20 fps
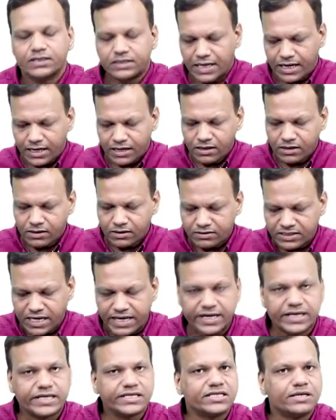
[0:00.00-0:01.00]
then
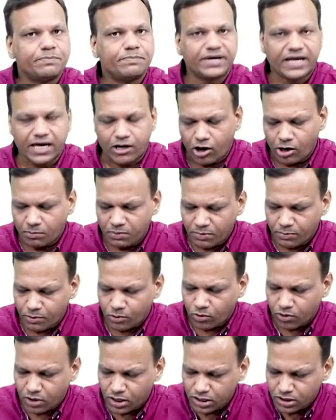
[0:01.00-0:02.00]
cyclic GMP cannot be
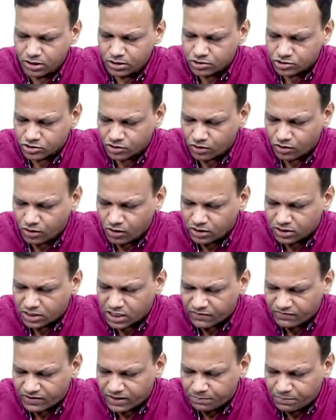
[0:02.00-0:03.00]
broken. So
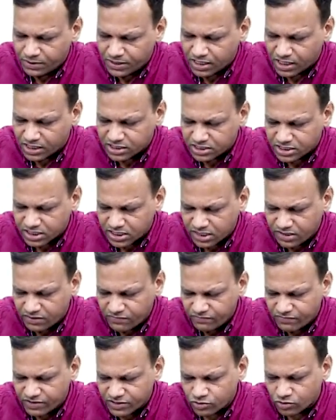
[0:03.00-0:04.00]
there will be
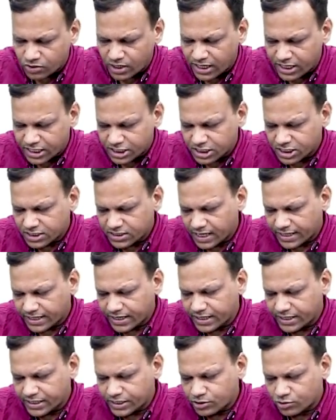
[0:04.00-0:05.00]
extreme vasodilation
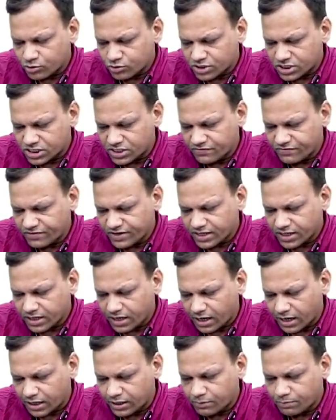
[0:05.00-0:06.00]
that can lead to severe
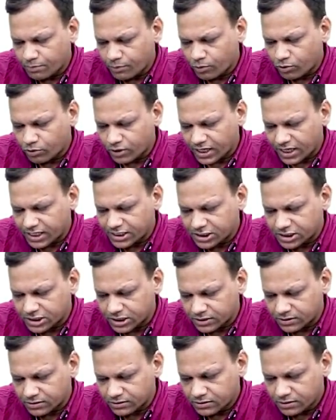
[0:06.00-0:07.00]

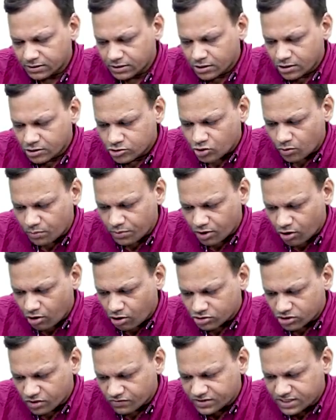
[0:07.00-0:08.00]
hypotension. So
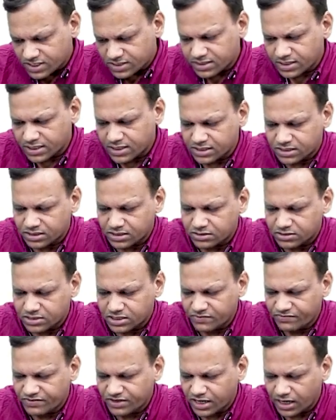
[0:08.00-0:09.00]
because of this risk,
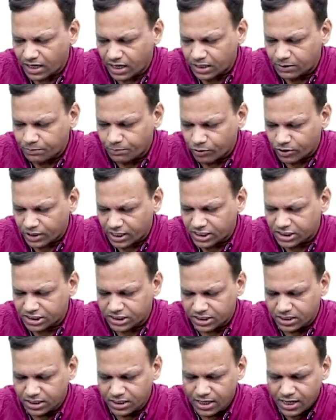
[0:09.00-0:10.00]
severe
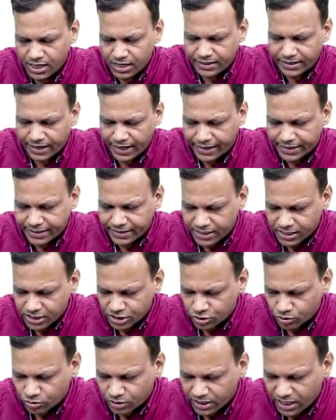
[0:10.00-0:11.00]
hypotension,
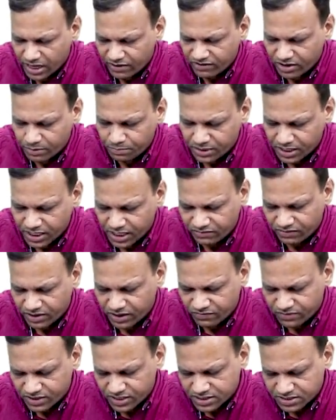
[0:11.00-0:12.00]
nitrate should never be
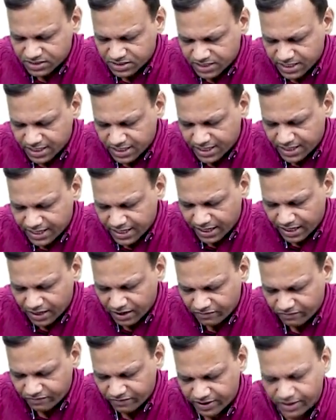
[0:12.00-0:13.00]
given with
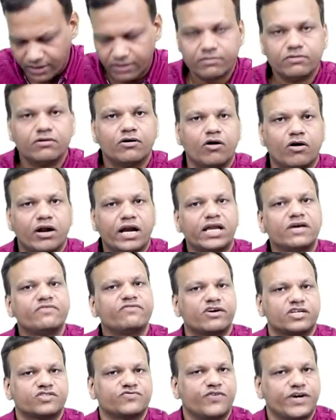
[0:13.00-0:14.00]
sildenafil or any
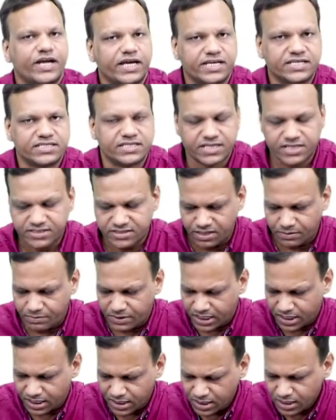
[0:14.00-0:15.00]
phosphodiesterase
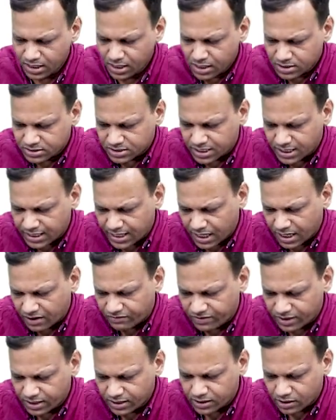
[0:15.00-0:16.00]
inhibitor.
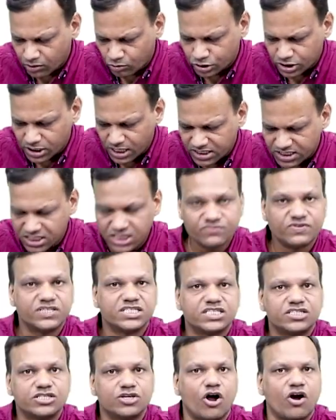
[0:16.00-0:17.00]
Sildenafil, the question asked is
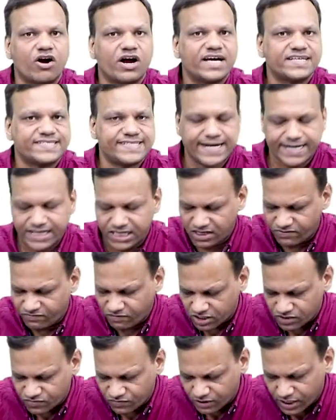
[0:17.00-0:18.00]
which is longest acting
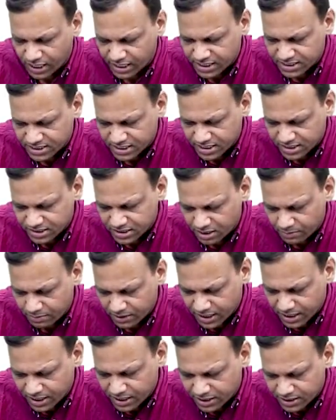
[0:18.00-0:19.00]
phosphodiesterase
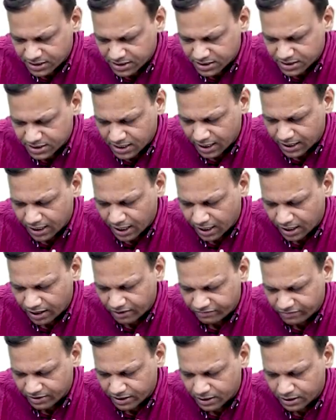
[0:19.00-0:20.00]
inhibitor? It is
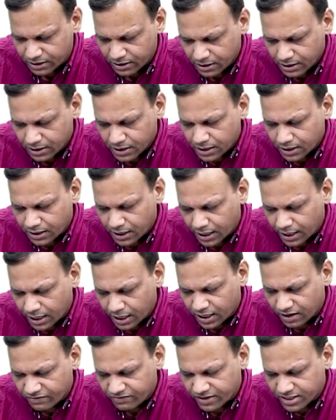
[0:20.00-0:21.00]
tadalafil.
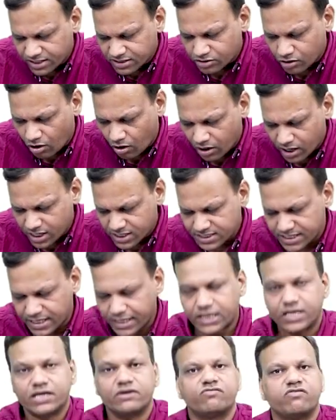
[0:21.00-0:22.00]
Tadalafil is longest
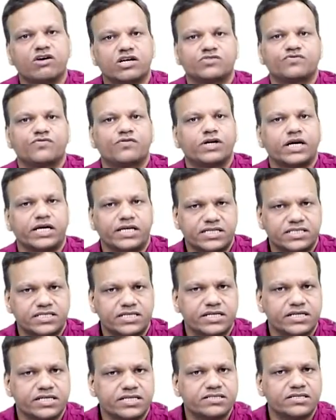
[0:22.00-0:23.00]
acting
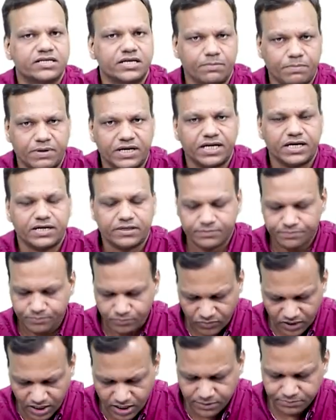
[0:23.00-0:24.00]
phosphodiesterase inhibitor.
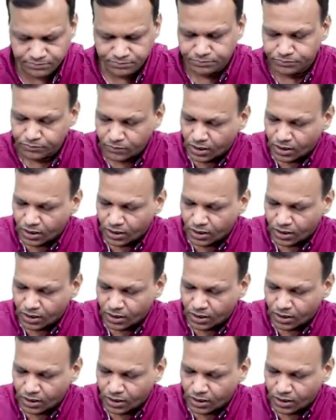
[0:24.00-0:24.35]
Okay.